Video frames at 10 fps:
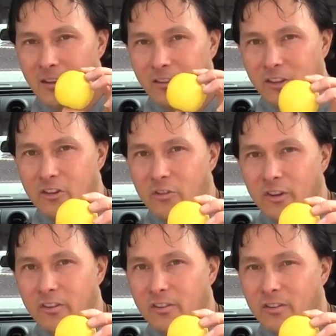
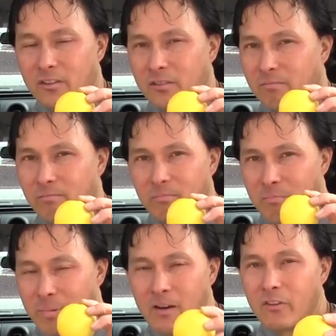citrus
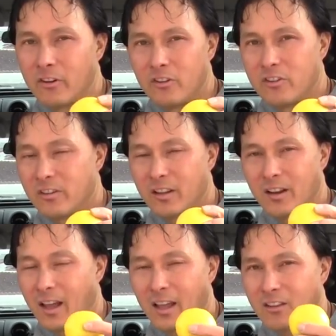beverage,
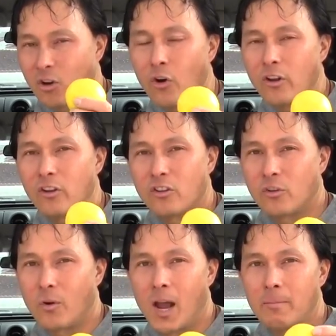and it's hard to
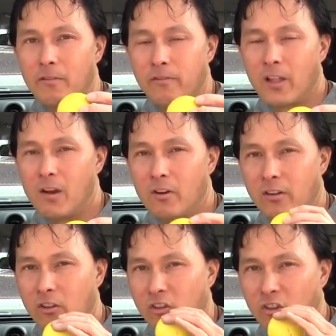describe the flavor
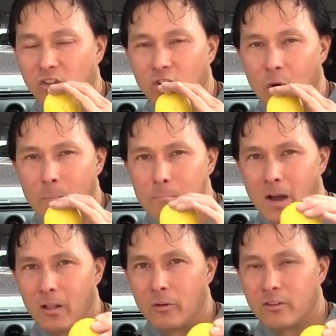because it's just so
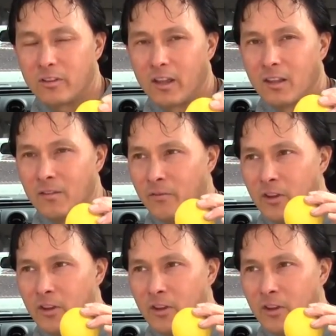mellow. It's like